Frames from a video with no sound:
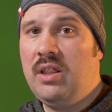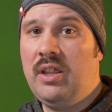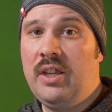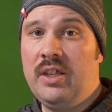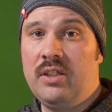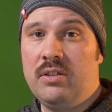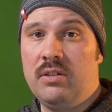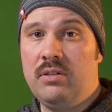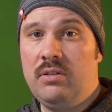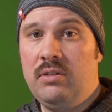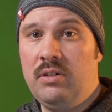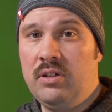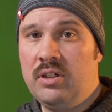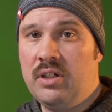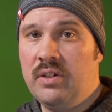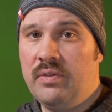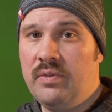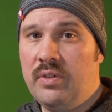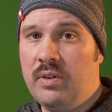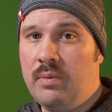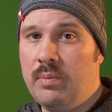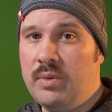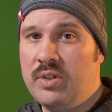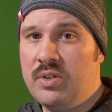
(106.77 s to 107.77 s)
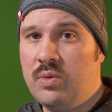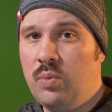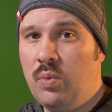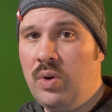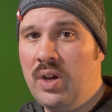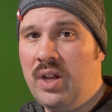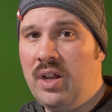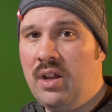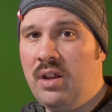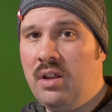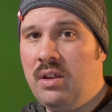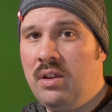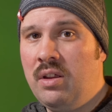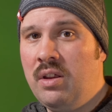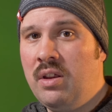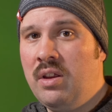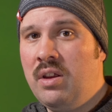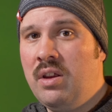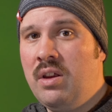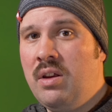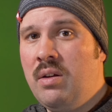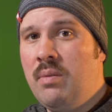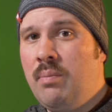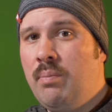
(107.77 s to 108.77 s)
like the look of them as well,
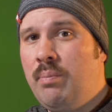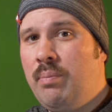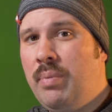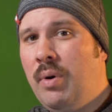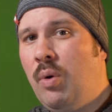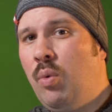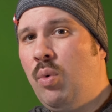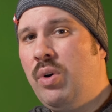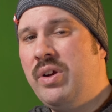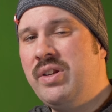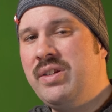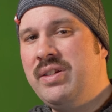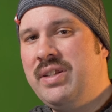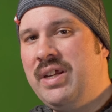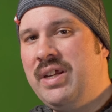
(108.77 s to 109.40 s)
but one